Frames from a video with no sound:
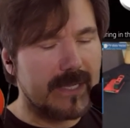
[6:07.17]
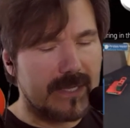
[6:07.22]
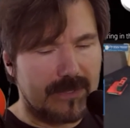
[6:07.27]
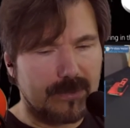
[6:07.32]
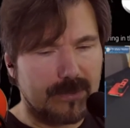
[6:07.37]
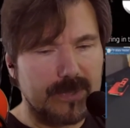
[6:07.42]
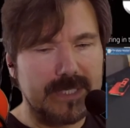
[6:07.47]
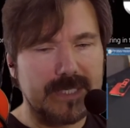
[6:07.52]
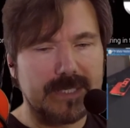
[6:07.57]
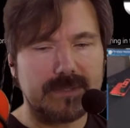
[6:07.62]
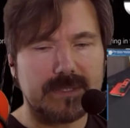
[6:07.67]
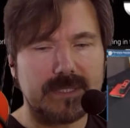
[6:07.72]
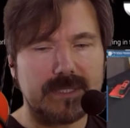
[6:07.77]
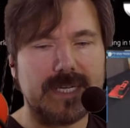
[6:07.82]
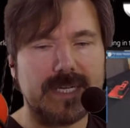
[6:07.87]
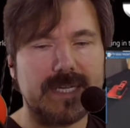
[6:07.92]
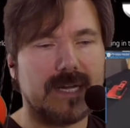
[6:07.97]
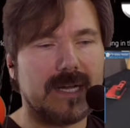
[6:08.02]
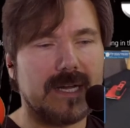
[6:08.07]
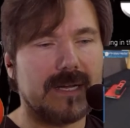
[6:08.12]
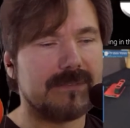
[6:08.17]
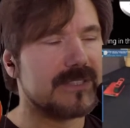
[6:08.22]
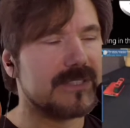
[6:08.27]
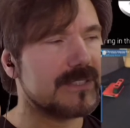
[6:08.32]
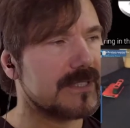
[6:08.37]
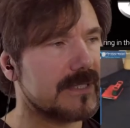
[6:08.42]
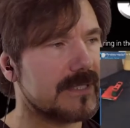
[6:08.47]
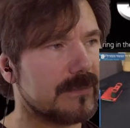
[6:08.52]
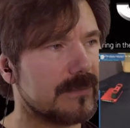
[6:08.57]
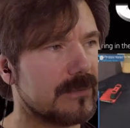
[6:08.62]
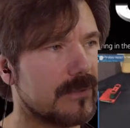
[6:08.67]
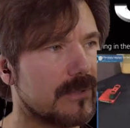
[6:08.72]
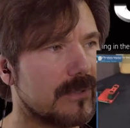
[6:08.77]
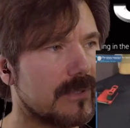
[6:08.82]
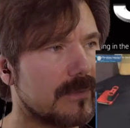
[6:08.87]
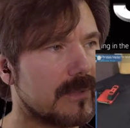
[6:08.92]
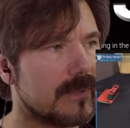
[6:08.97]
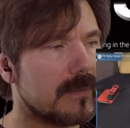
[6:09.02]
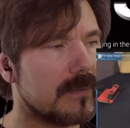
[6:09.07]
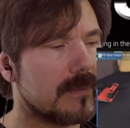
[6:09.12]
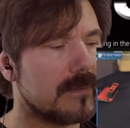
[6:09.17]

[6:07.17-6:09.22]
300K obviously will